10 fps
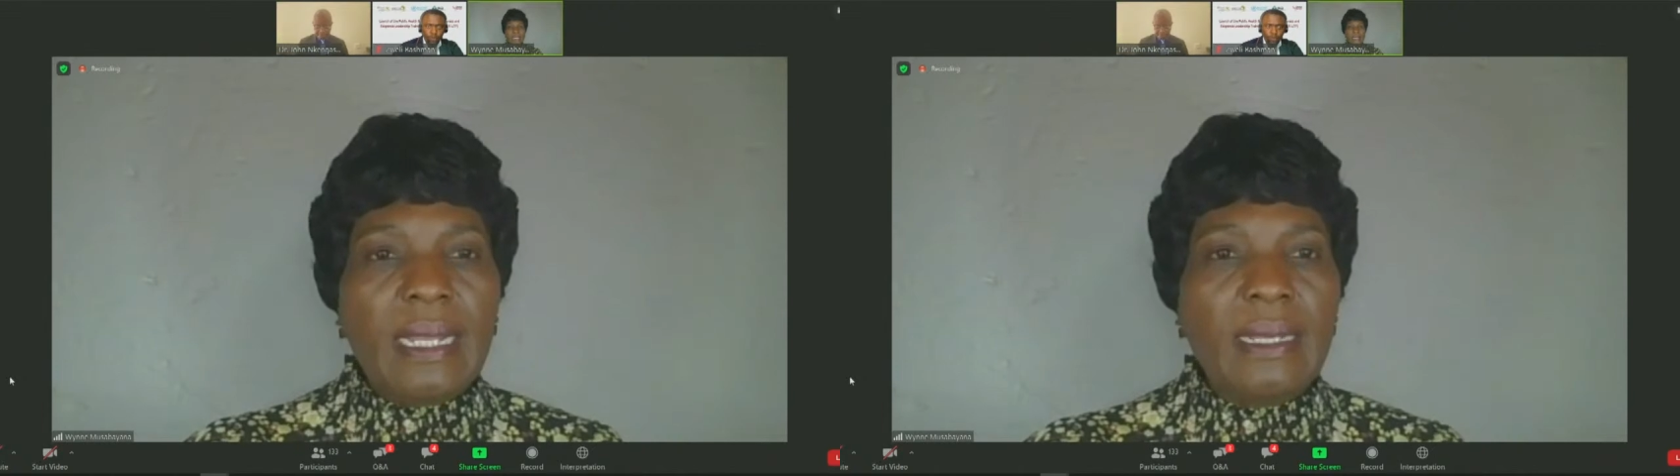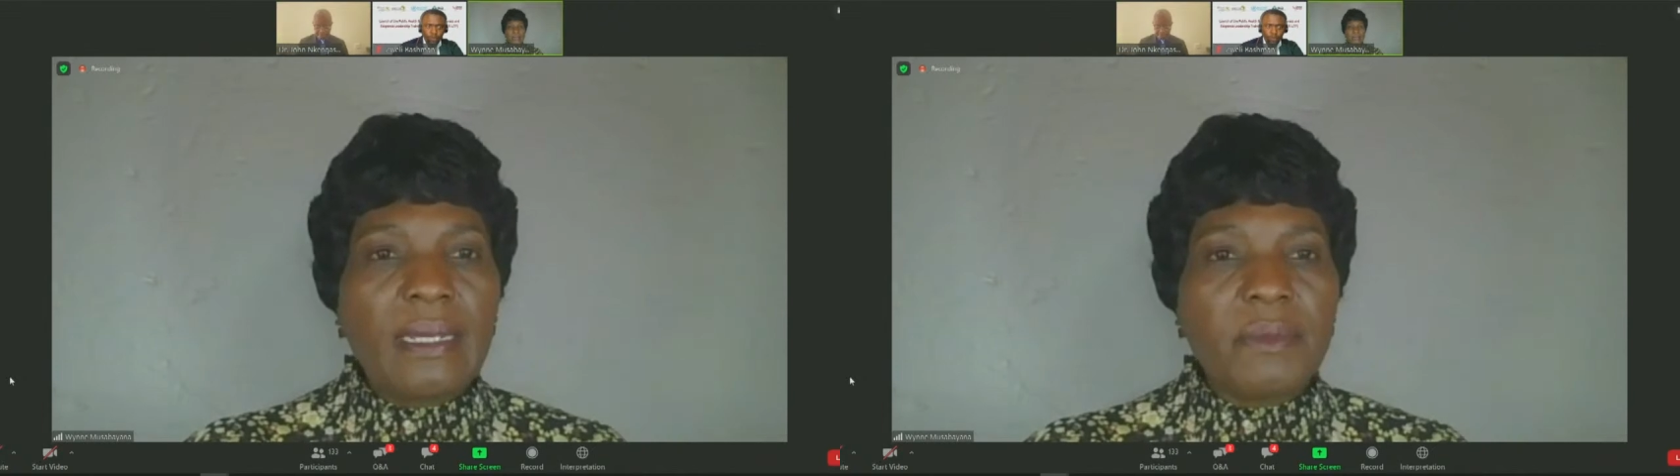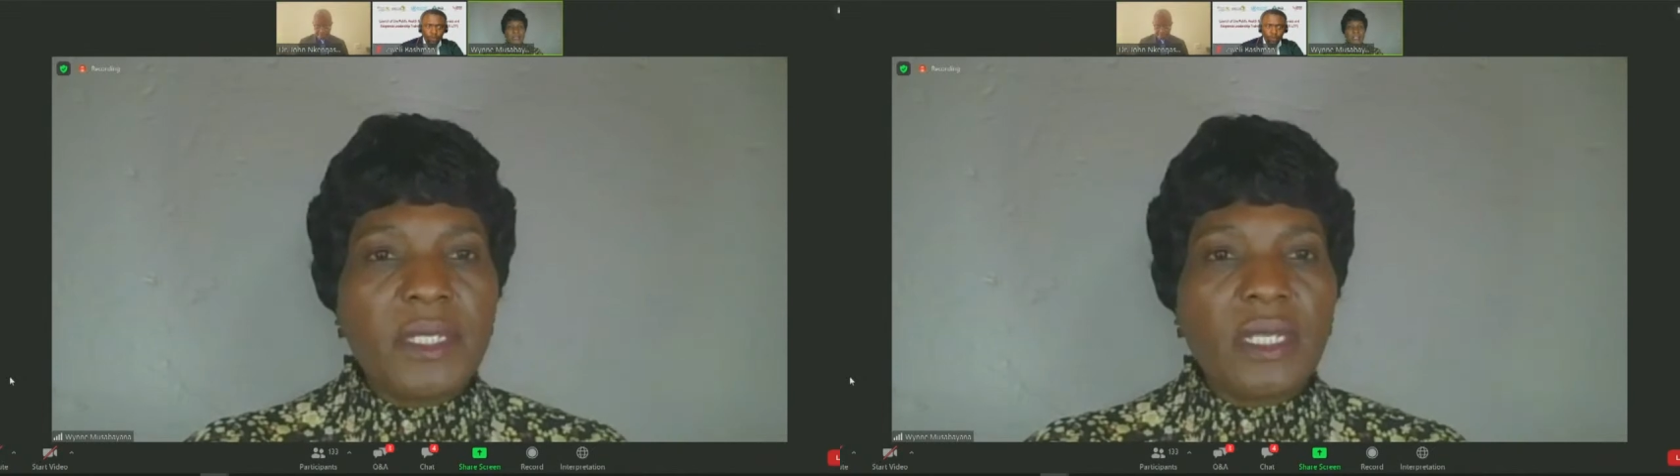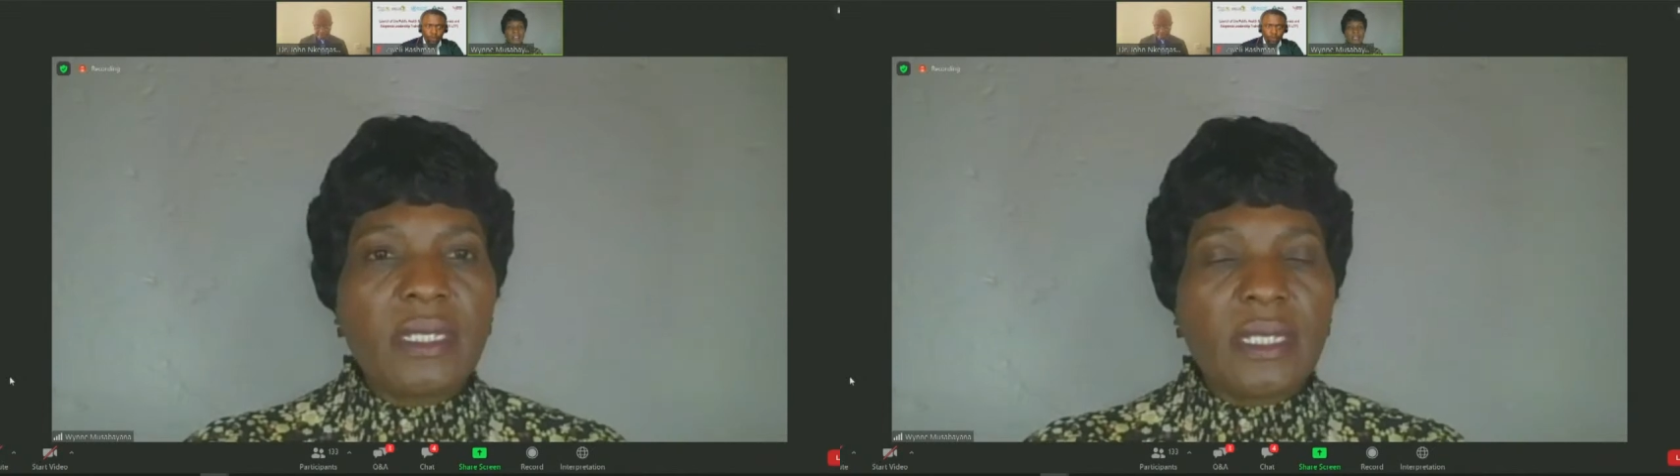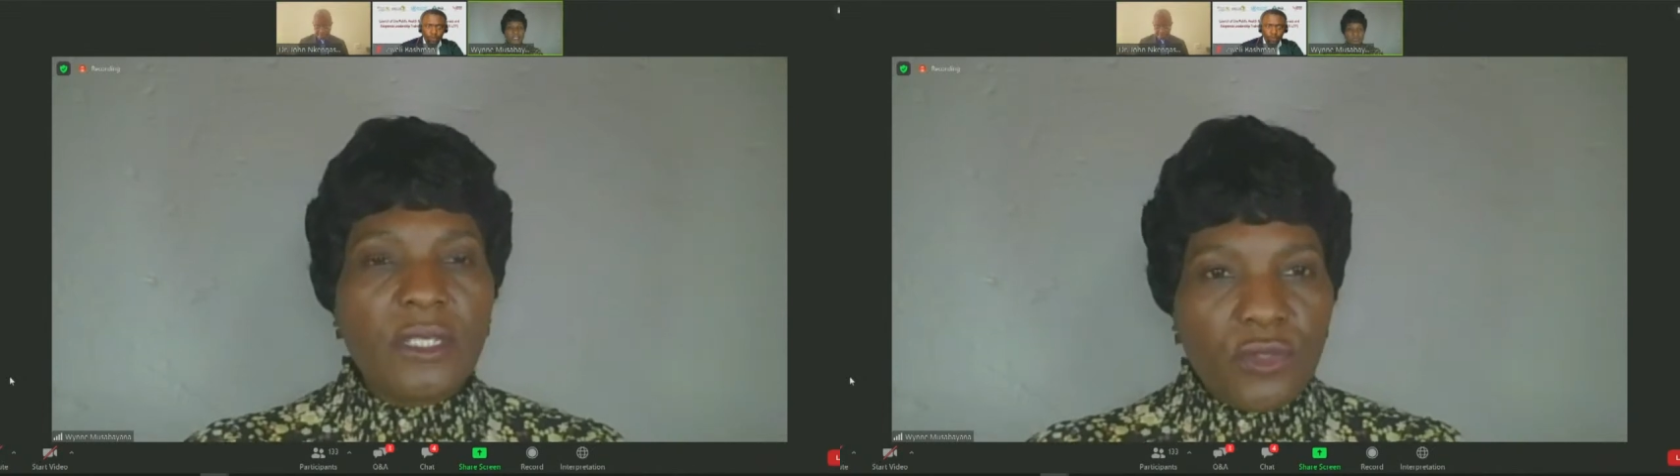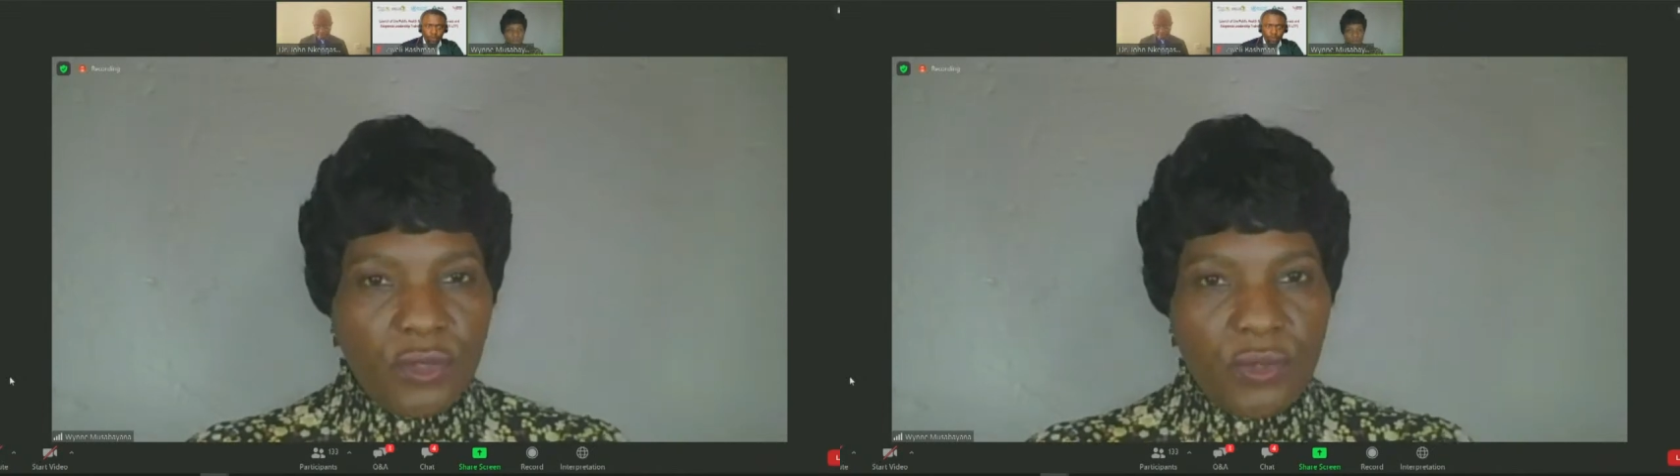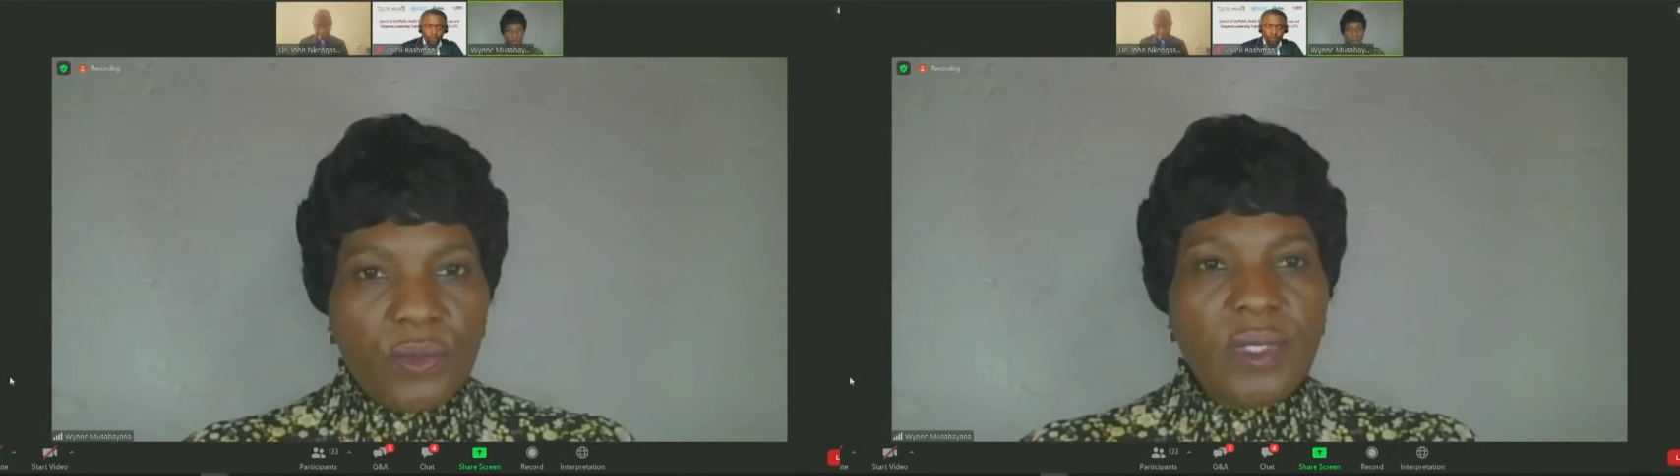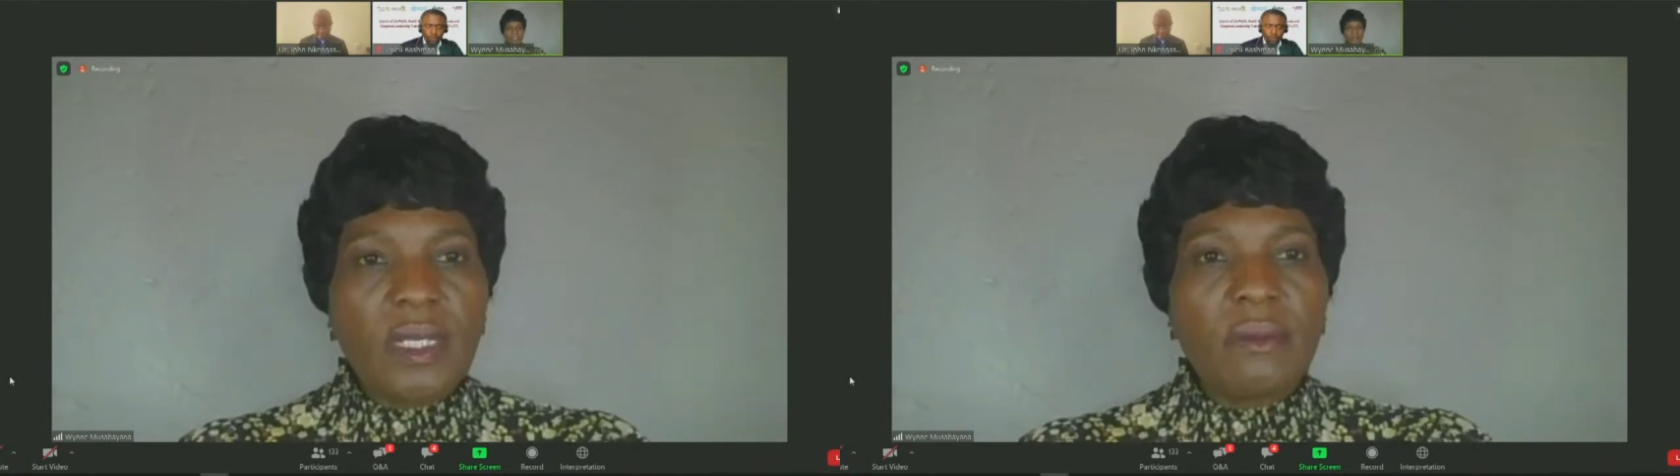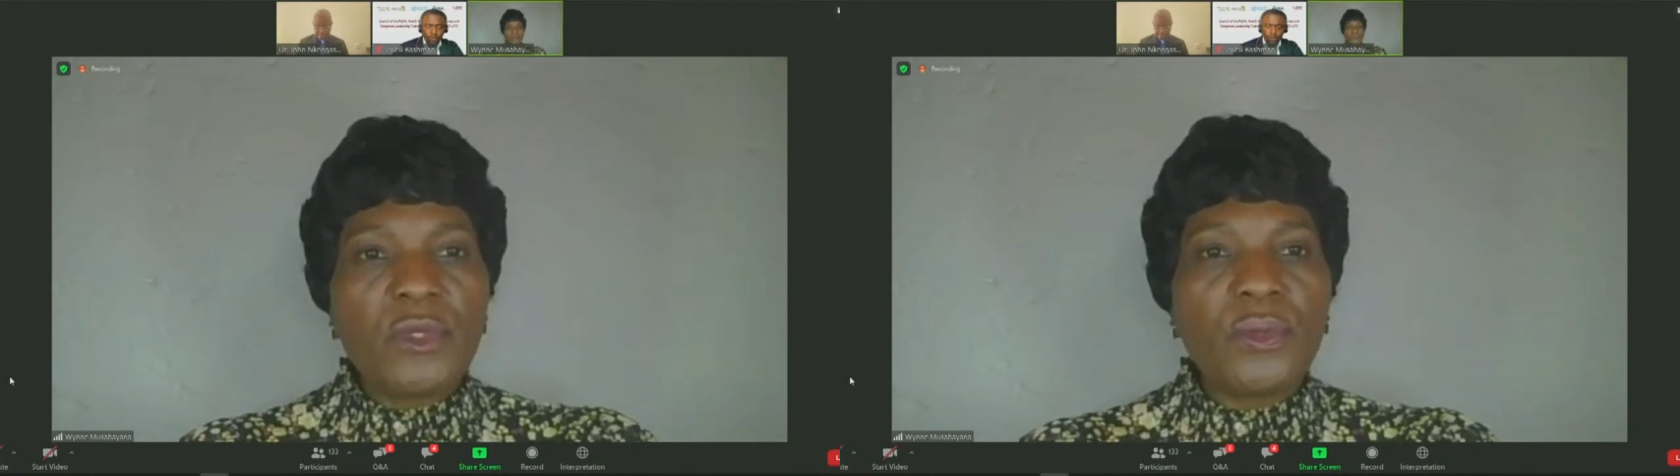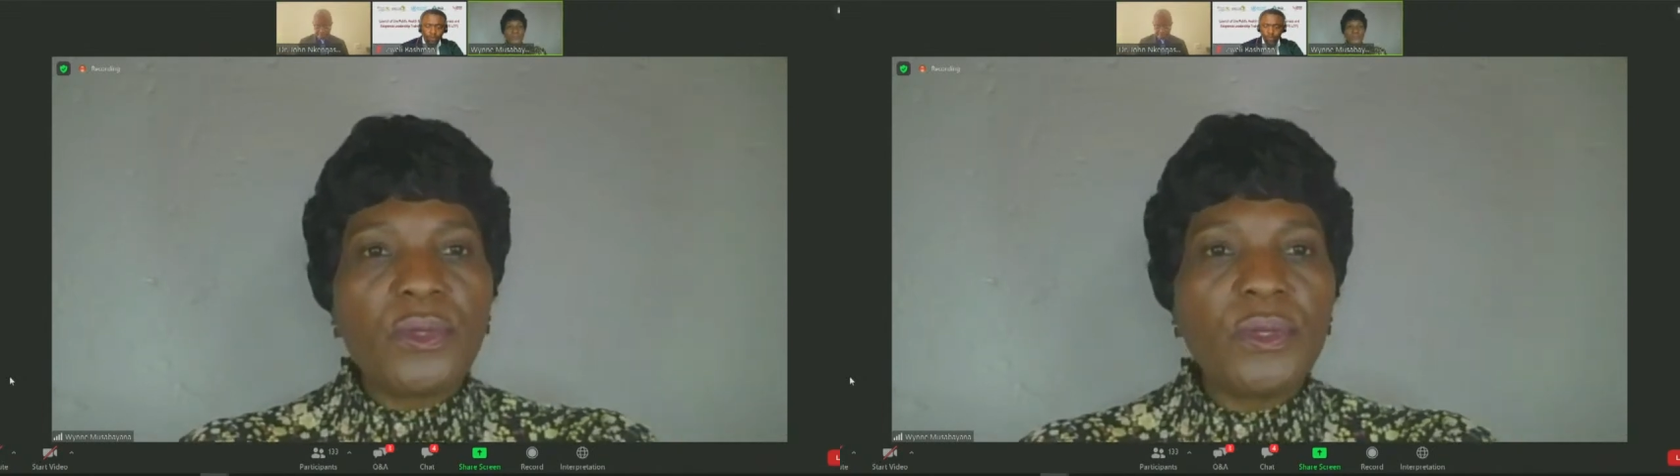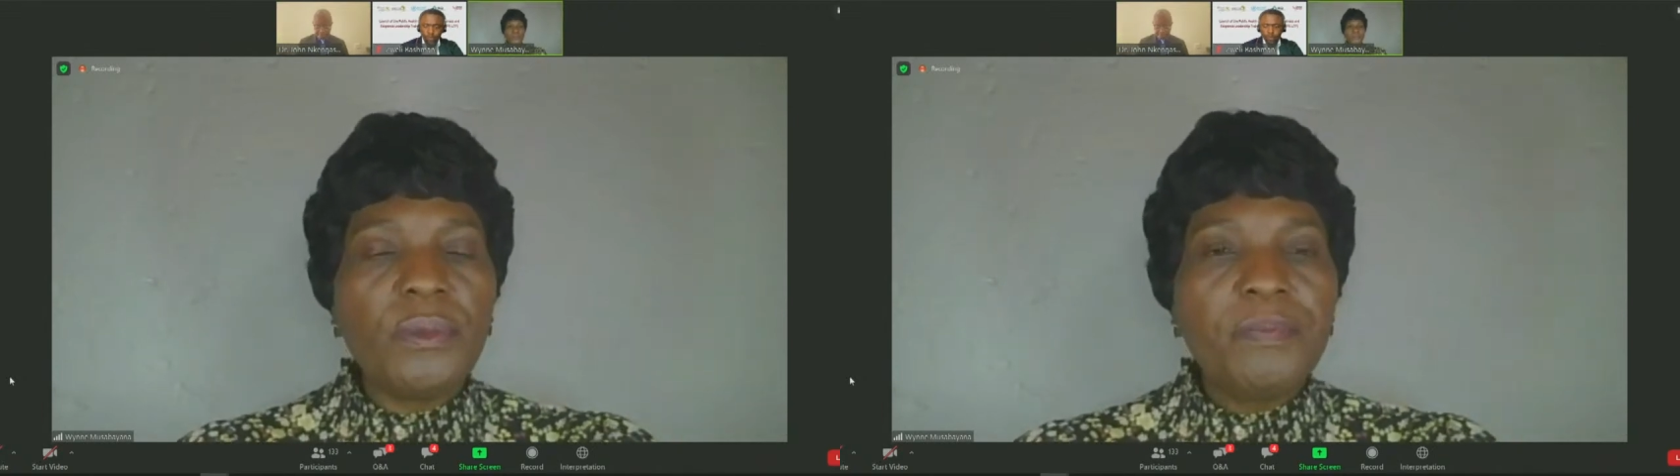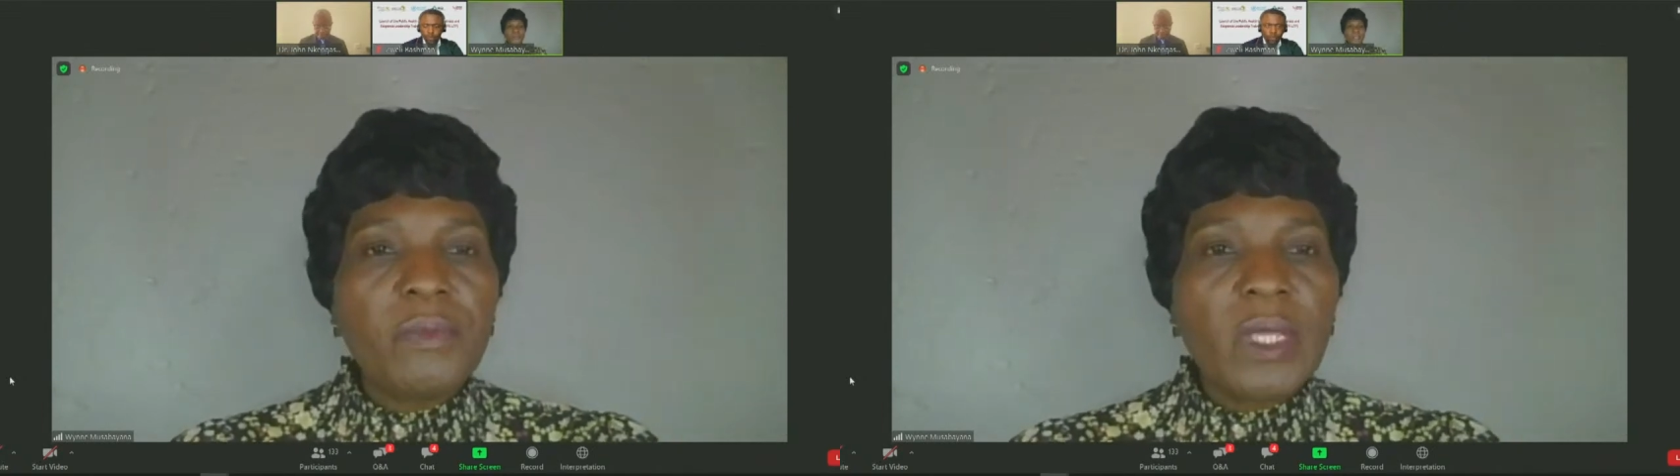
Let me just introduce them to you.